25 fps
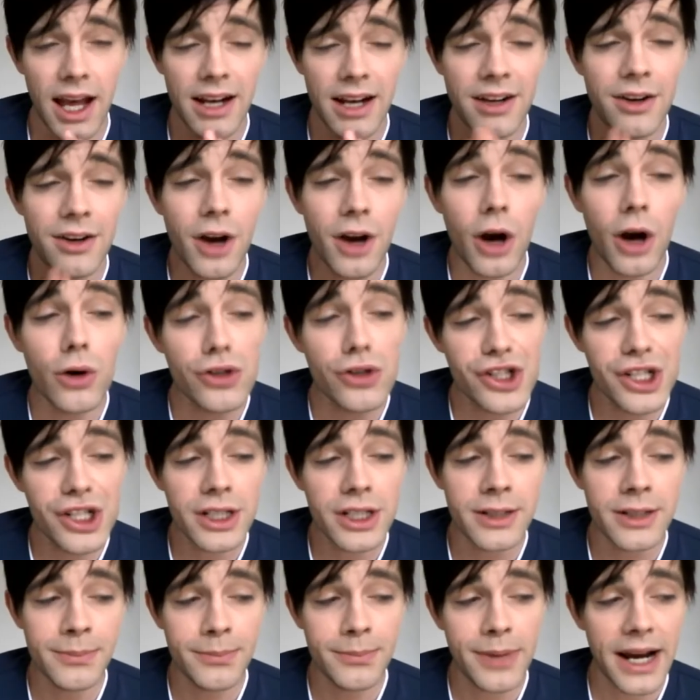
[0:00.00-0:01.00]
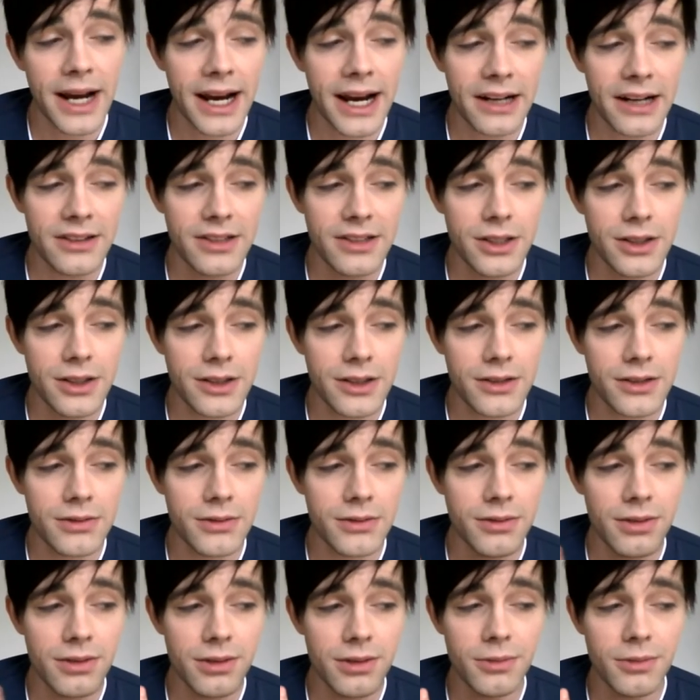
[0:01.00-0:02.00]
And an ocean impact,
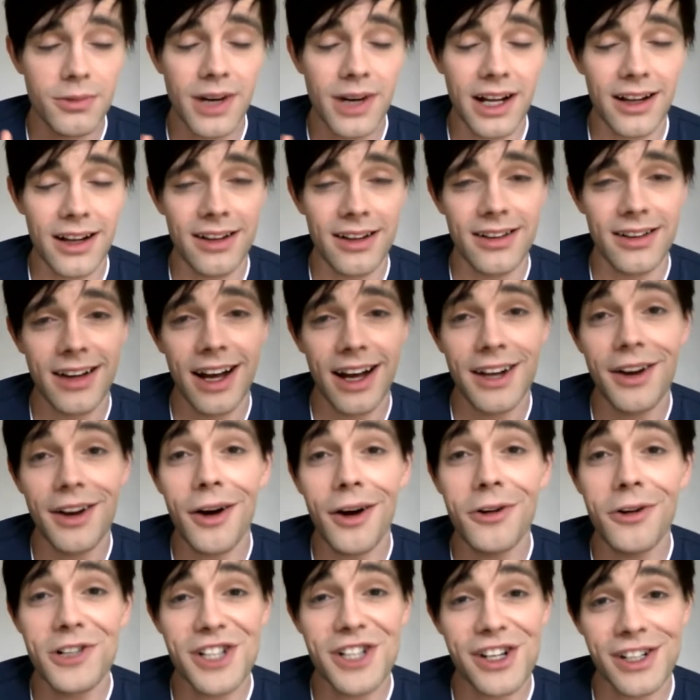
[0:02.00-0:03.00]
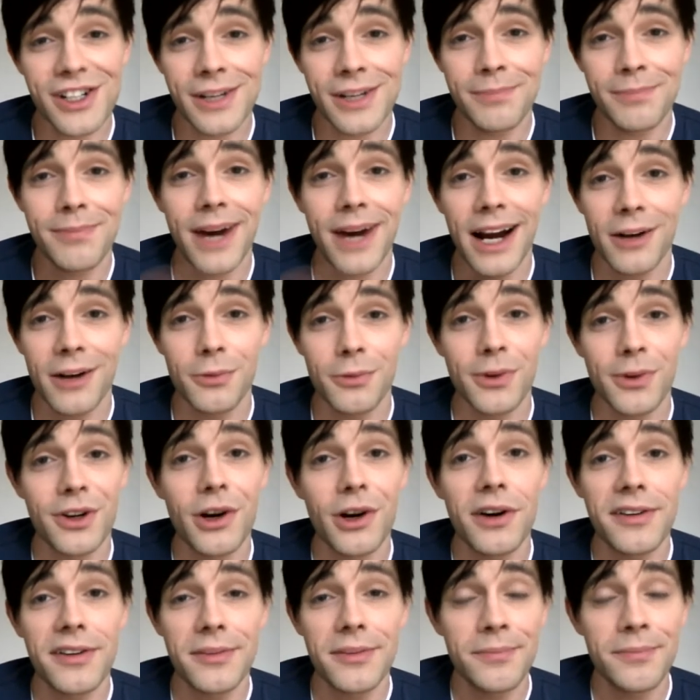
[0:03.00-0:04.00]
well, an ocean impact would
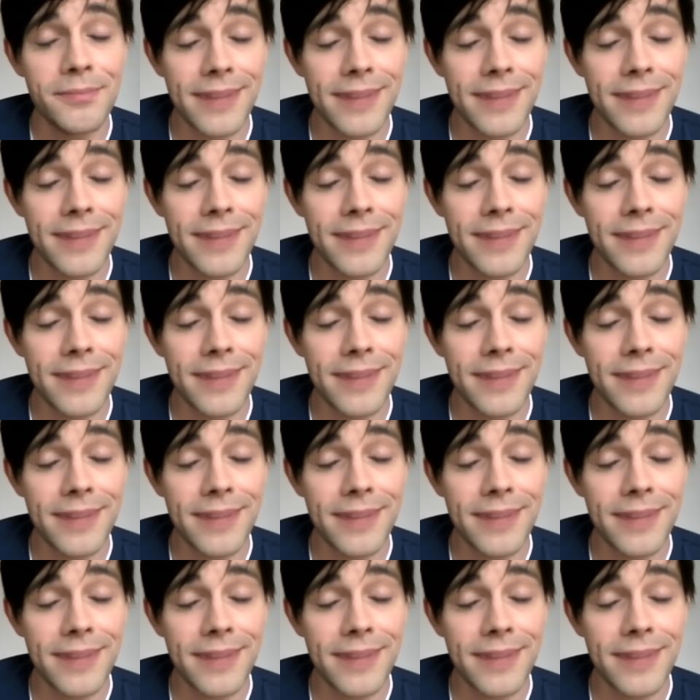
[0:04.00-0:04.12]
cause